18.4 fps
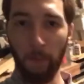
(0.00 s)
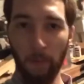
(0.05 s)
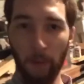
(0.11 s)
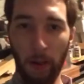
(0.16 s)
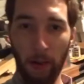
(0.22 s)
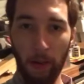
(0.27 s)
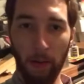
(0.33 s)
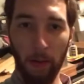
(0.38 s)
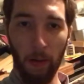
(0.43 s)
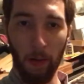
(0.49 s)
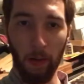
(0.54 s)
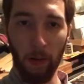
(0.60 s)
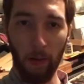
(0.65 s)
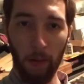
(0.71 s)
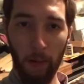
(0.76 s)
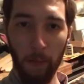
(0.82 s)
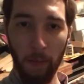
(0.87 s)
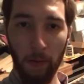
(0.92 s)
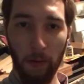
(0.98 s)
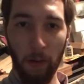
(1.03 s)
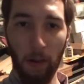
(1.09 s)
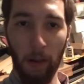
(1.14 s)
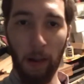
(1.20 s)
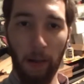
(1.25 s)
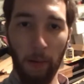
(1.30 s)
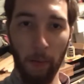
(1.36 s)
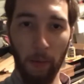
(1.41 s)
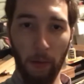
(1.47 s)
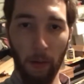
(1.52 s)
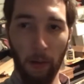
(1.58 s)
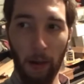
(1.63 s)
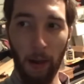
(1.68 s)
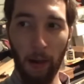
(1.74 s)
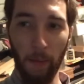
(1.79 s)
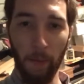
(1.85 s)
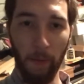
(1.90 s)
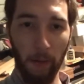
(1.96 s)
All right, y'all. So I'm just not real
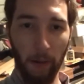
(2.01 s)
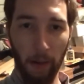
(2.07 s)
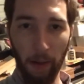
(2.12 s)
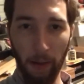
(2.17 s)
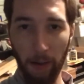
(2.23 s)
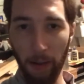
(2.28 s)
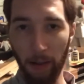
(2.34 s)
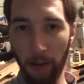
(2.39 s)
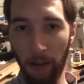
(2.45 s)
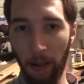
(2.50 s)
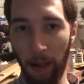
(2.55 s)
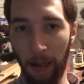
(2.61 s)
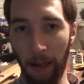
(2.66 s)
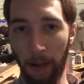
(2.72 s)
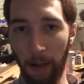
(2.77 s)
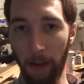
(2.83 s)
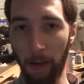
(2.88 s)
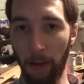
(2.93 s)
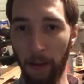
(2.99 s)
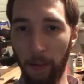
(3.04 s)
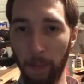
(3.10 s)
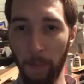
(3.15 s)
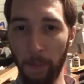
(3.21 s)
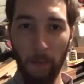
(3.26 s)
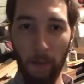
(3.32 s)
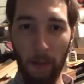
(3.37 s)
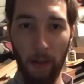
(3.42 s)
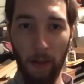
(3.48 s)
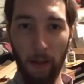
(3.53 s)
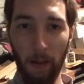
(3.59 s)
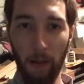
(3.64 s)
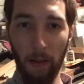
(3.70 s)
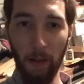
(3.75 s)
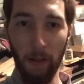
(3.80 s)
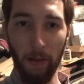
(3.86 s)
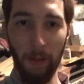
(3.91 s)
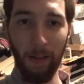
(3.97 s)
confident in that in
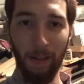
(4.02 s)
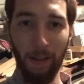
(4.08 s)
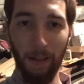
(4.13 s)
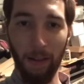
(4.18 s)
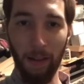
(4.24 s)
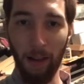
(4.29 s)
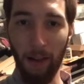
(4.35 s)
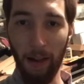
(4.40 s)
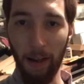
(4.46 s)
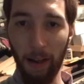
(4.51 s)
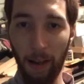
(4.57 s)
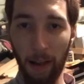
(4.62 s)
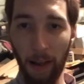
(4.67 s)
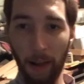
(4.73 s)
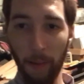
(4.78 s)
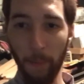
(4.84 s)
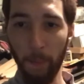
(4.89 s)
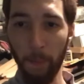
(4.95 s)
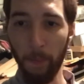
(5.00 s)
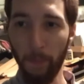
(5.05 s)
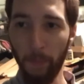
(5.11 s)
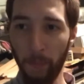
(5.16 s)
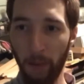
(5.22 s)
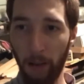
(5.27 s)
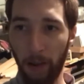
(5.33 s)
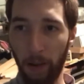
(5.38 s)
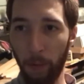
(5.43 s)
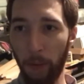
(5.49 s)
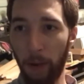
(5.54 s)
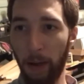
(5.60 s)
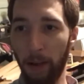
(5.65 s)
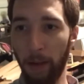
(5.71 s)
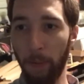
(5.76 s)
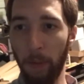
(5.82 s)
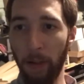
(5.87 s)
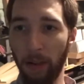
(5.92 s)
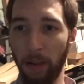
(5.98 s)
the sealant that I got. I'd
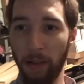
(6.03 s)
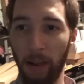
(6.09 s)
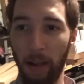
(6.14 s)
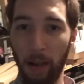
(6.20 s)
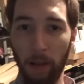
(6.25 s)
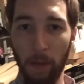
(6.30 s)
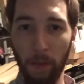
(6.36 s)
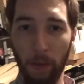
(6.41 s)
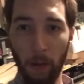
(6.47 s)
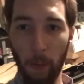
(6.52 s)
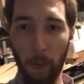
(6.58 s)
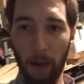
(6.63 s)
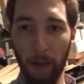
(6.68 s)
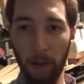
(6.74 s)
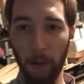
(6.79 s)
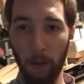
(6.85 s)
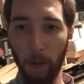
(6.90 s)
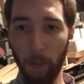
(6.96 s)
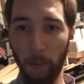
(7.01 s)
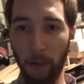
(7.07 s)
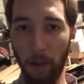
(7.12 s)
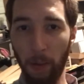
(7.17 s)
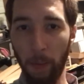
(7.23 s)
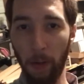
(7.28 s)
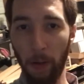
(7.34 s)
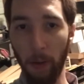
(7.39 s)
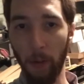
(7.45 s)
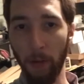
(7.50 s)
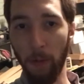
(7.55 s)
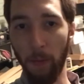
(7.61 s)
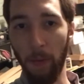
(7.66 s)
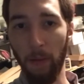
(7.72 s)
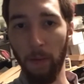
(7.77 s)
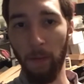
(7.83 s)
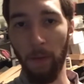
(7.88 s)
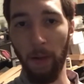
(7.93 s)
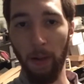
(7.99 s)
rather be safe, go back to Home Depot and
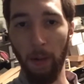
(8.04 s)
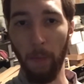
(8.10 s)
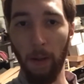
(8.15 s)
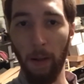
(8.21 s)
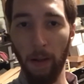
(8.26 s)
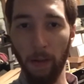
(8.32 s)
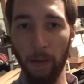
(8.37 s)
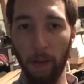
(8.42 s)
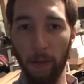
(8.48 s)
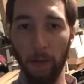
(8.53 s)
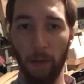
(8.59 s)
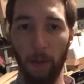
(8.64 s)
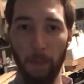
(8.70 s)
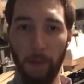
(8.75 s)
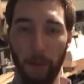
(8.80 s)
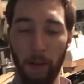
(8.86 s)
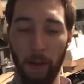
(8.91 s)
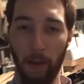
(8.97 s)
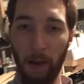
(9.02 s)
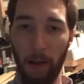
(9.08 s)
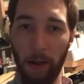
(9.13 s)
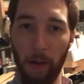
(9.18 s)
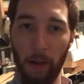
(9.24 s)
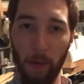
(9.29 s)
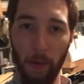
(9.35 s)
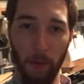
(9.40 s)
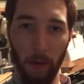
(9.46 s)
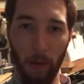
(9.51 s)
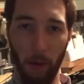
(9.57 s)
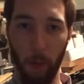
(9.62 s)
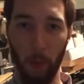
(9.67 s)
spend 50 bucks on something that I know is going to